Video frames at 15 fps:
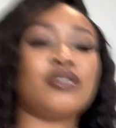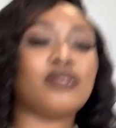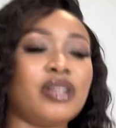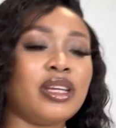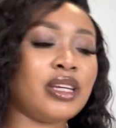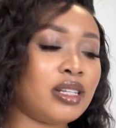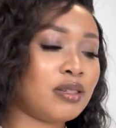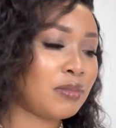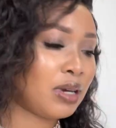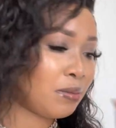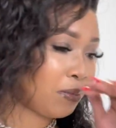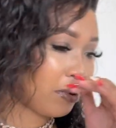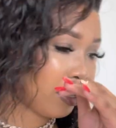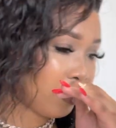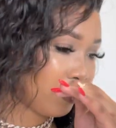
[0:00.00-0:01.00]
eat my
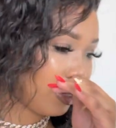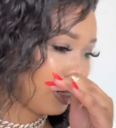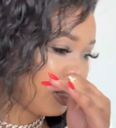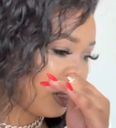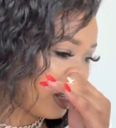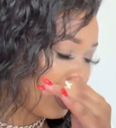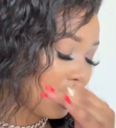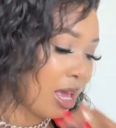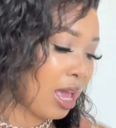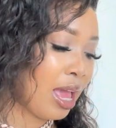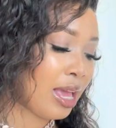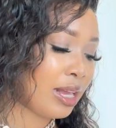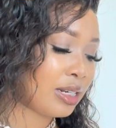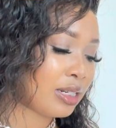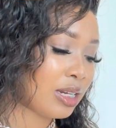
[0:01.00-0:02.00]
breakfast,
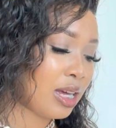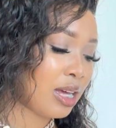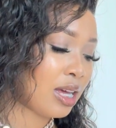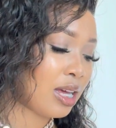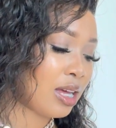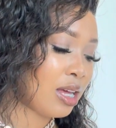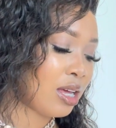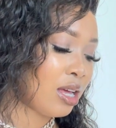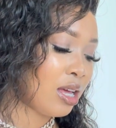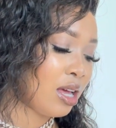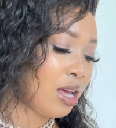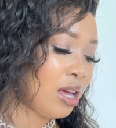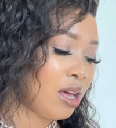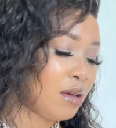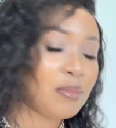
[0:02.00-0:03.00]
and
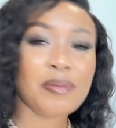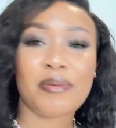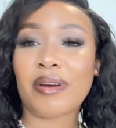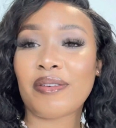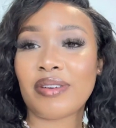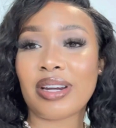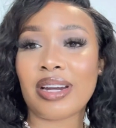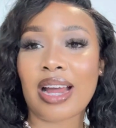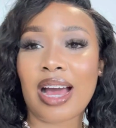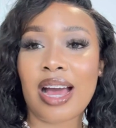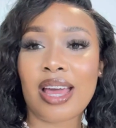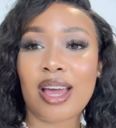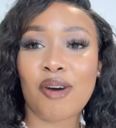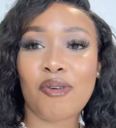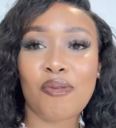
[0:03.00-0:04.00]
my boyfriend and
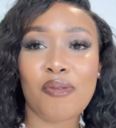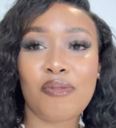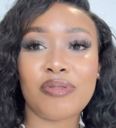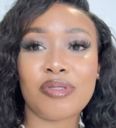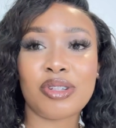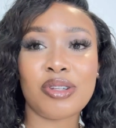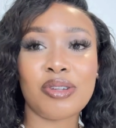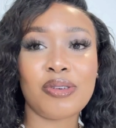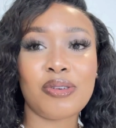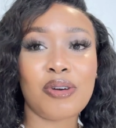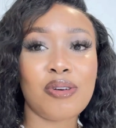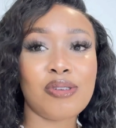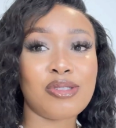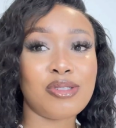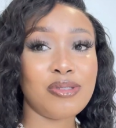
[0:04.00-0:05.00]
I are off to
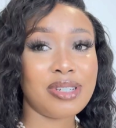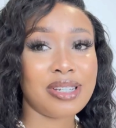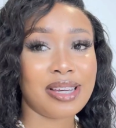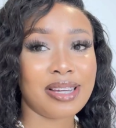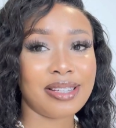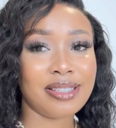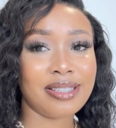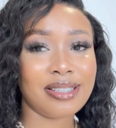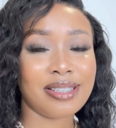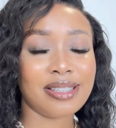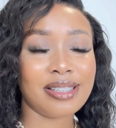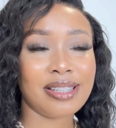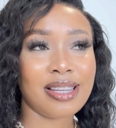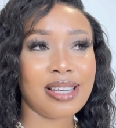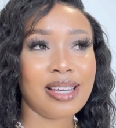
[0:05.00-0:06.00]
go shooting.
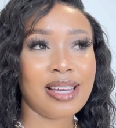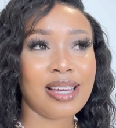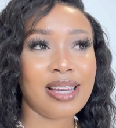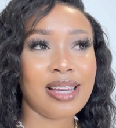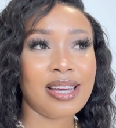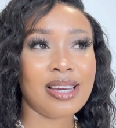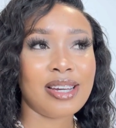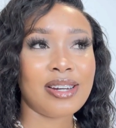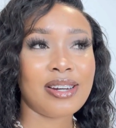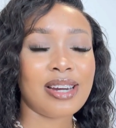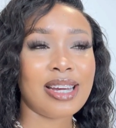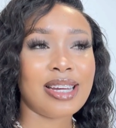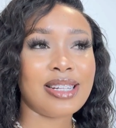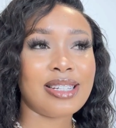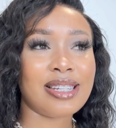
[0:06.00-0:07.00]

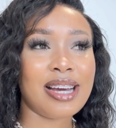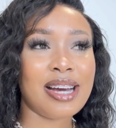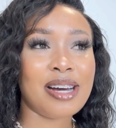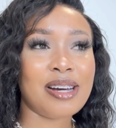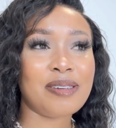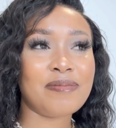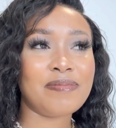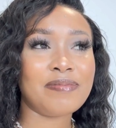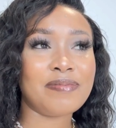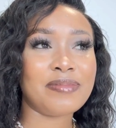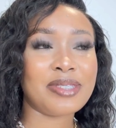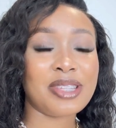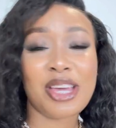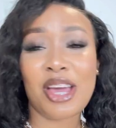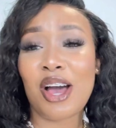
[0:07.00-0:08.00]
Right,
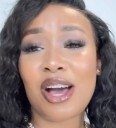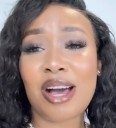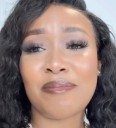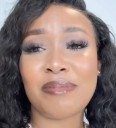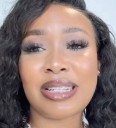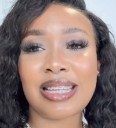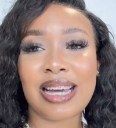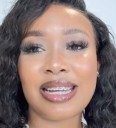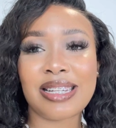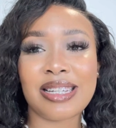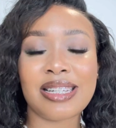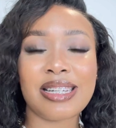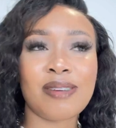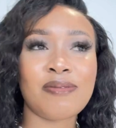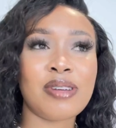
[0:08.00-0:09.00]
so yeah, I'm
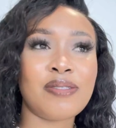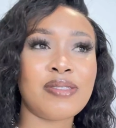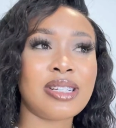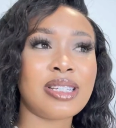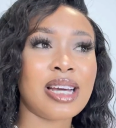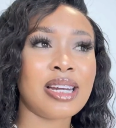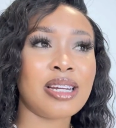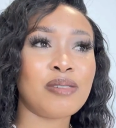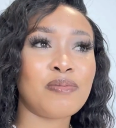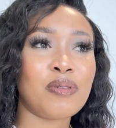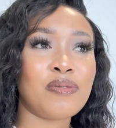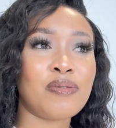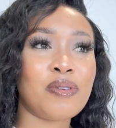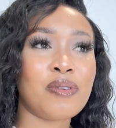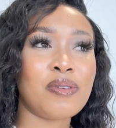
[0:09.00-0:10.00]
excited. I've never done it
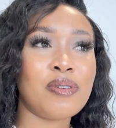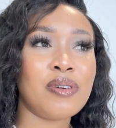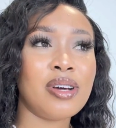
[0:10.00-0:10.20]
before,